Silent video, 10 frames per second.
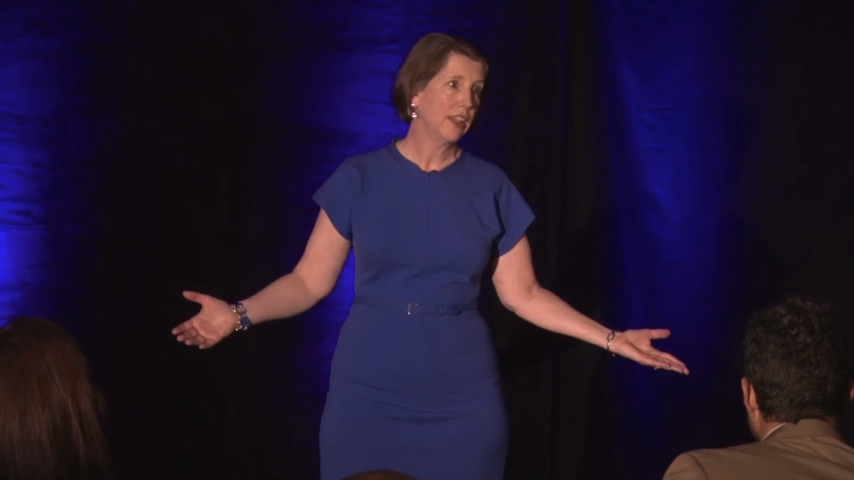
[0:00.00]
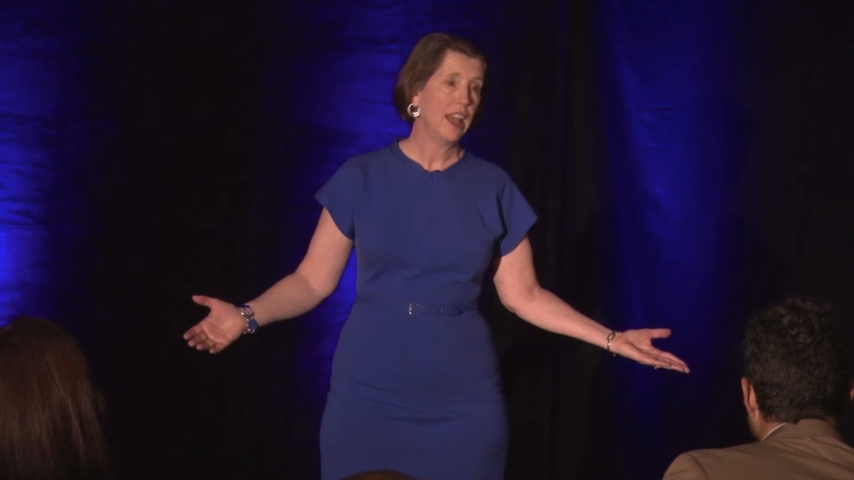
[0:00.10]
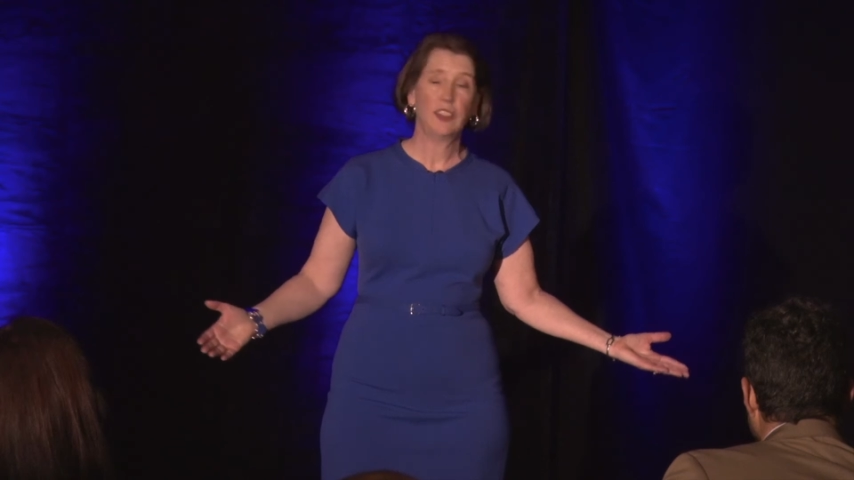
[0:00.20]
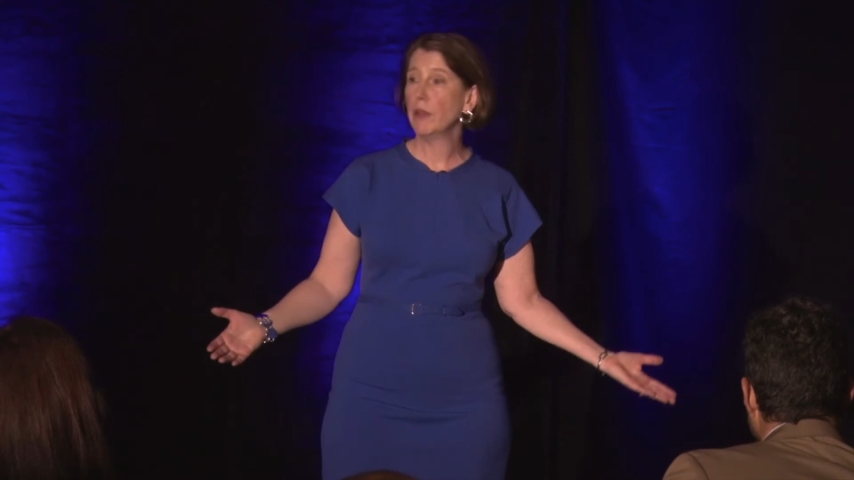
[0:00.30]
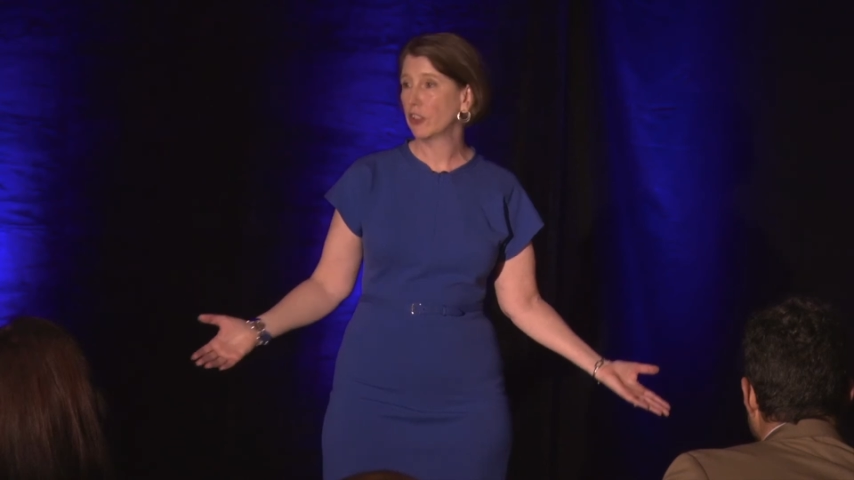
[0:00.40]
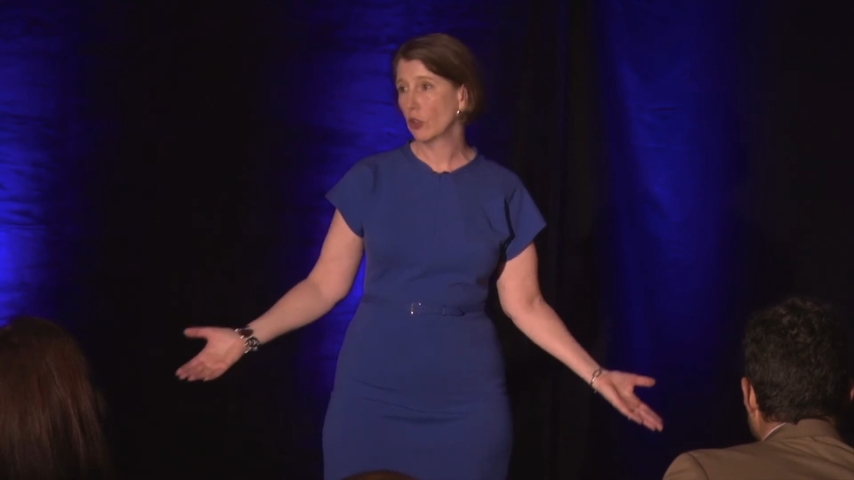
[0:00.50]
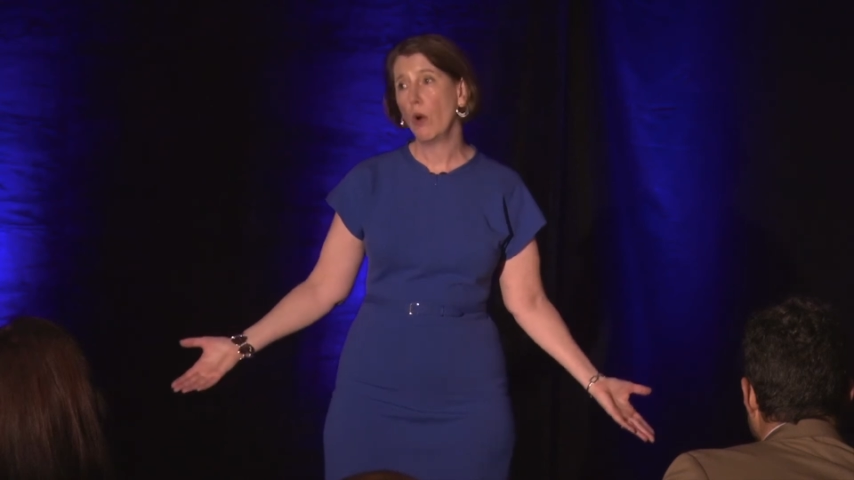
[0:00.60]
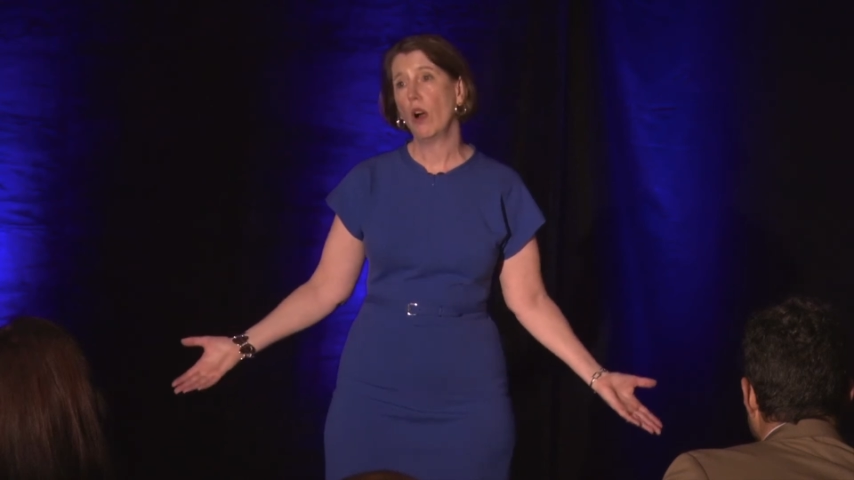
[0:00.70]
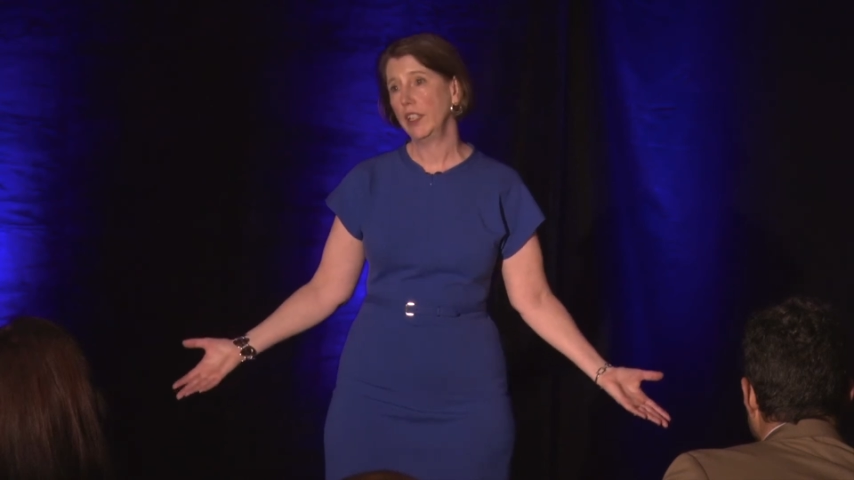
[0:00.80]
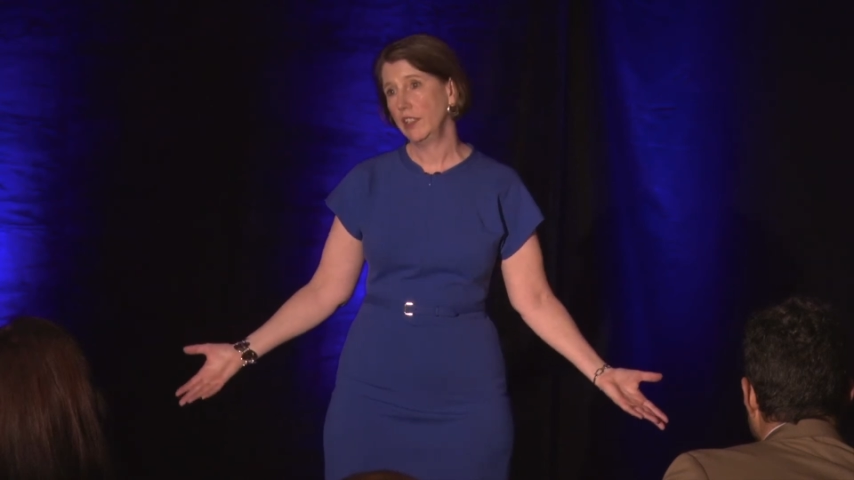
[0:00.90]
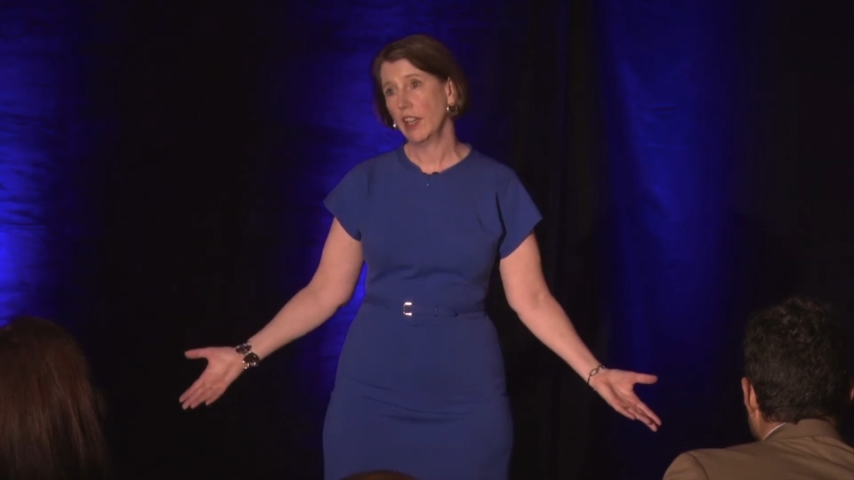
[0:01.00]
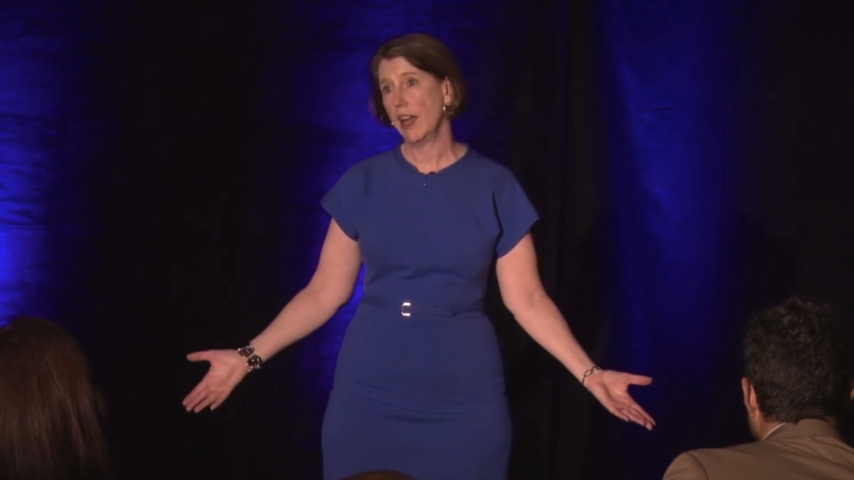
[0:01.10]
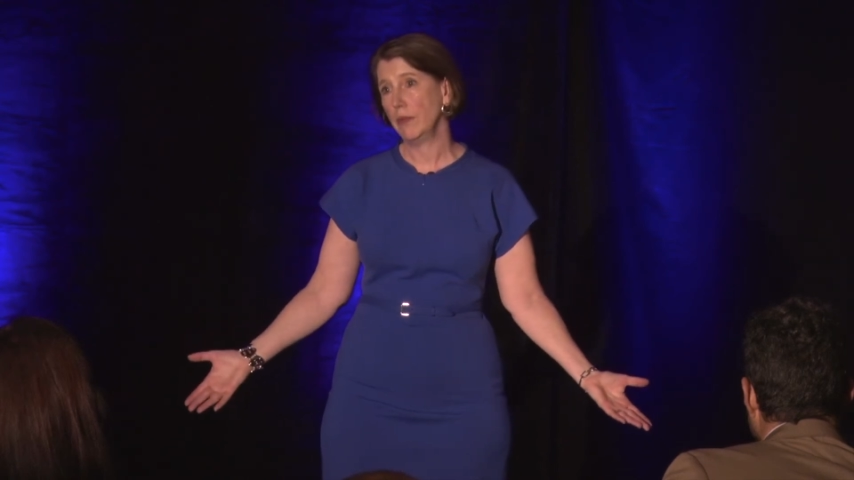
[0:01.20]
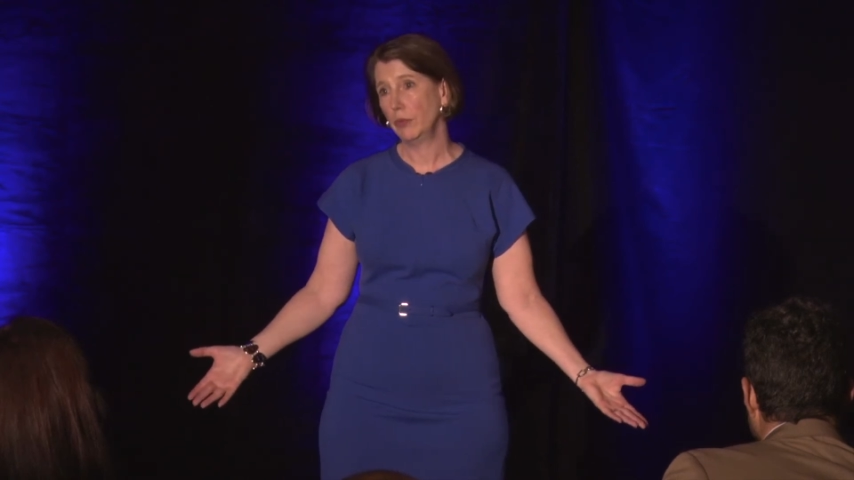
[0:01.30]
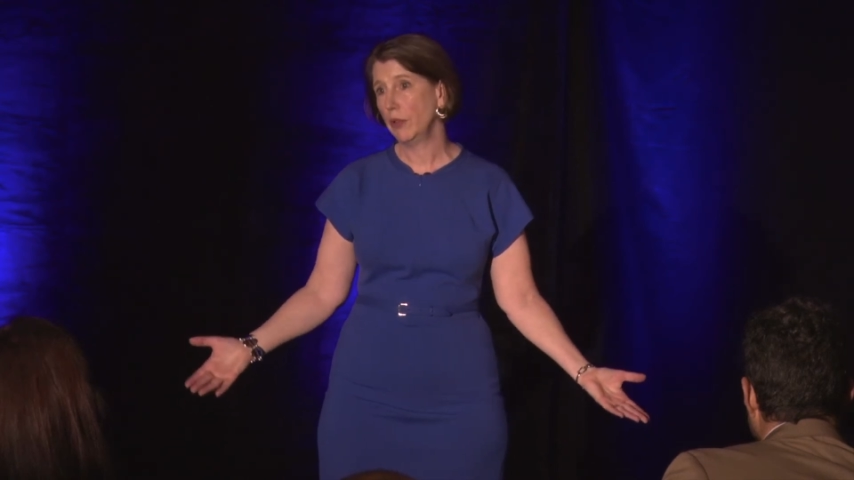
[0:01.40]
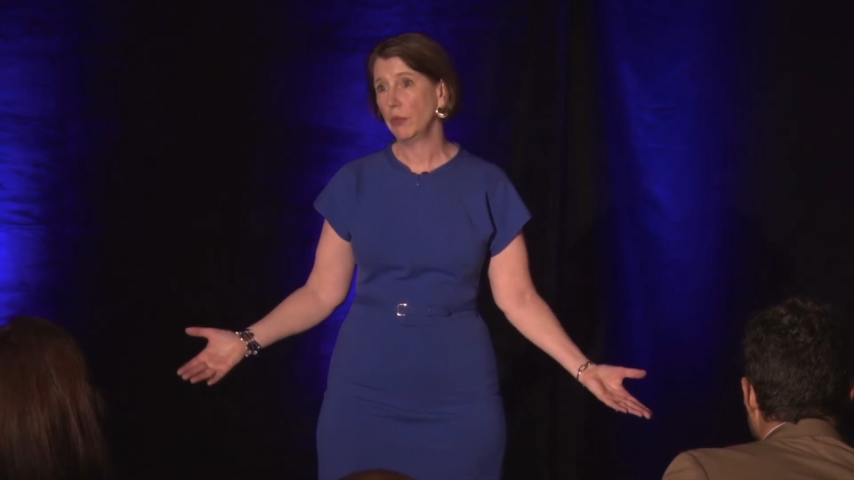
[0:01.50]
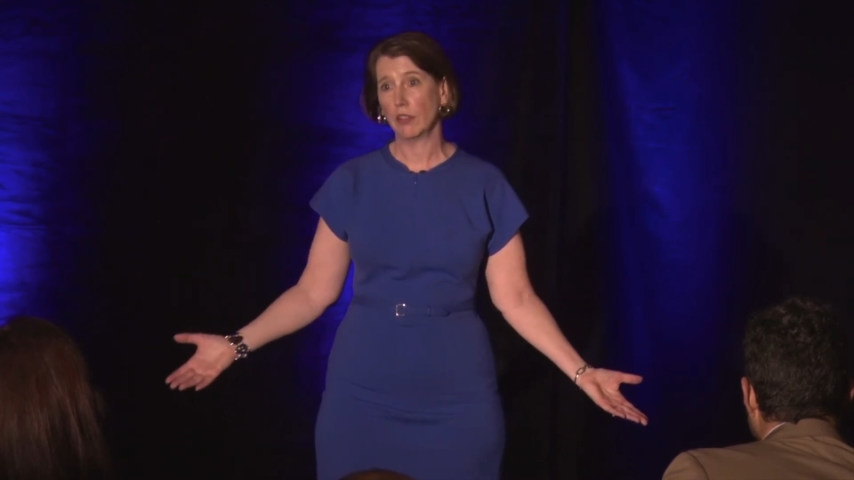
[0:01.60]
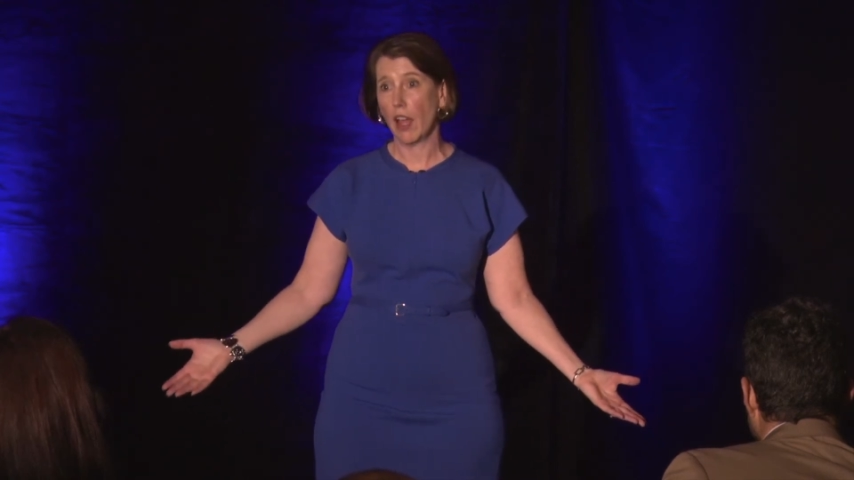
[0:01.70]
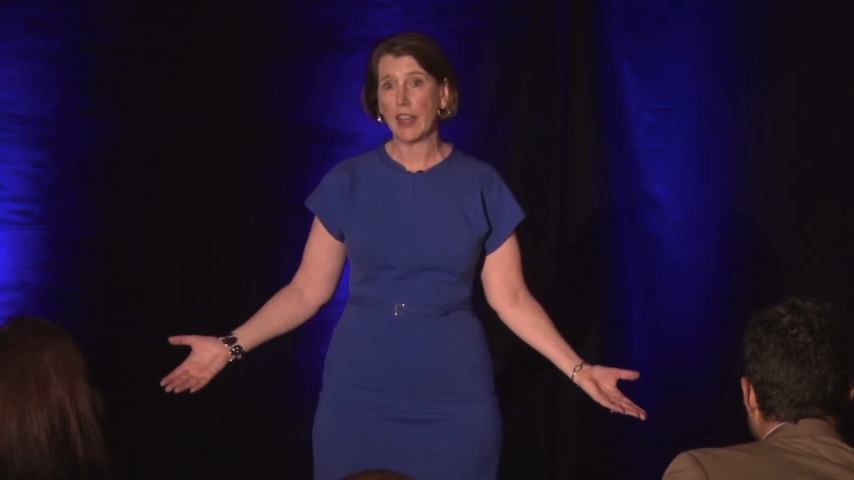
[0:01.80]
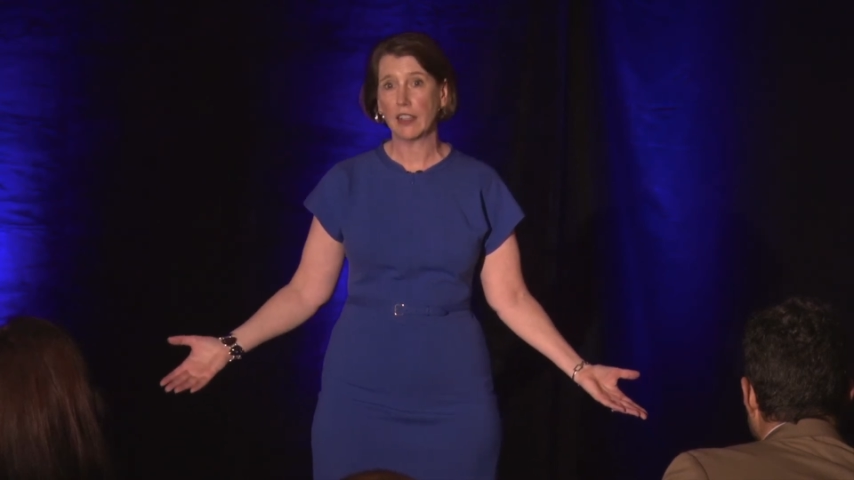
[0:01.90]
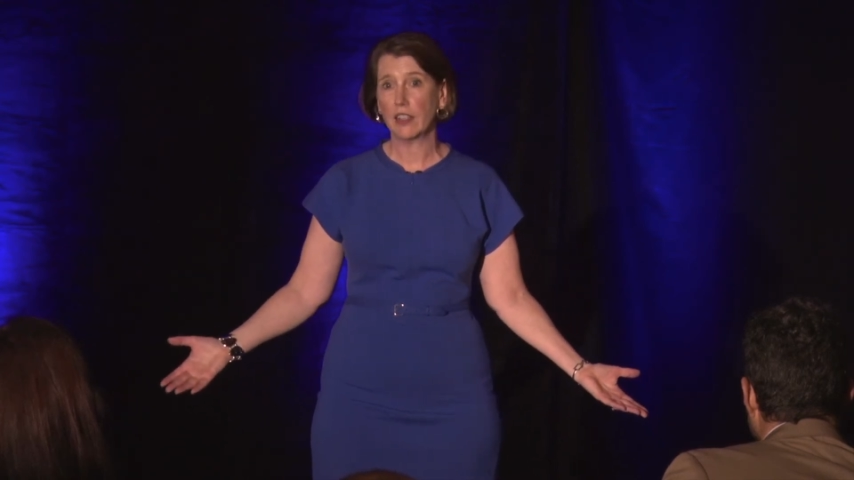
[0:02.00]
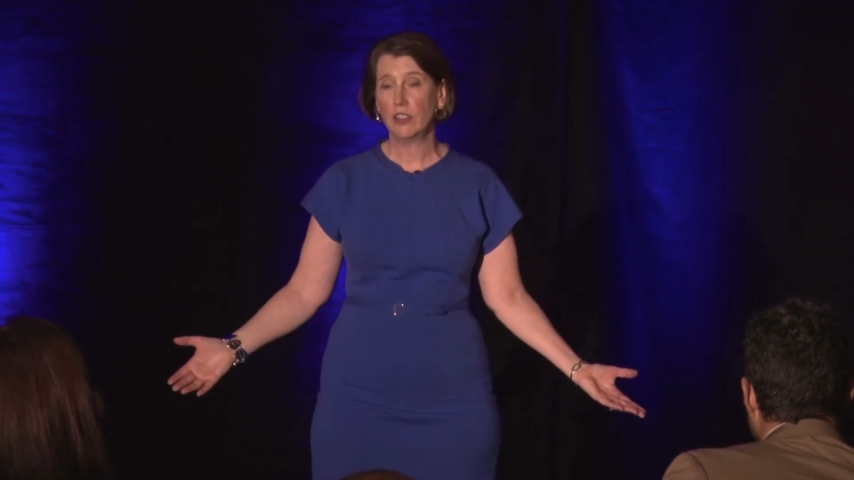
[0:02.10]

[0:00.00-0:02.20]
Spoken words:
as much quality time as we would like